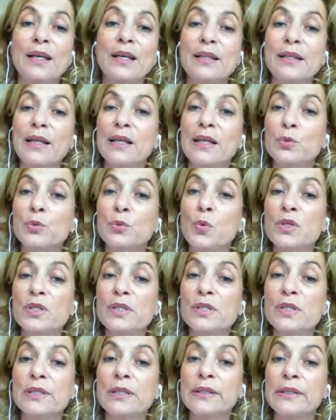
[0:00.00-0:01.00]
that
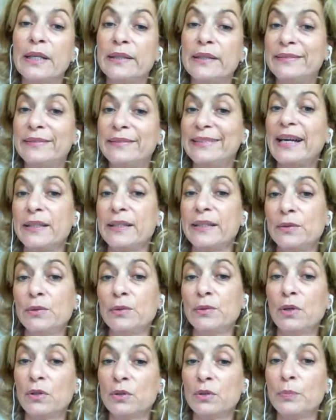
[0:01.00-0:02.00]

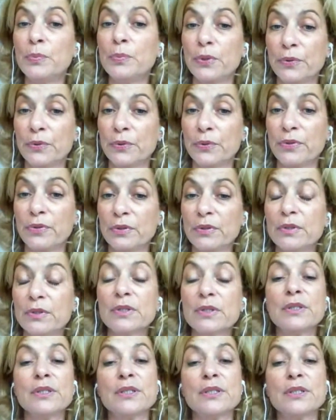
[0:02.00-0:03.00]
died on birth.
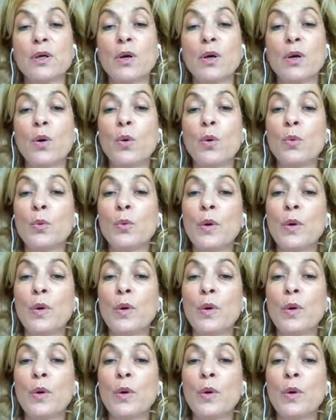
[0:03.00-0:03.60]
So.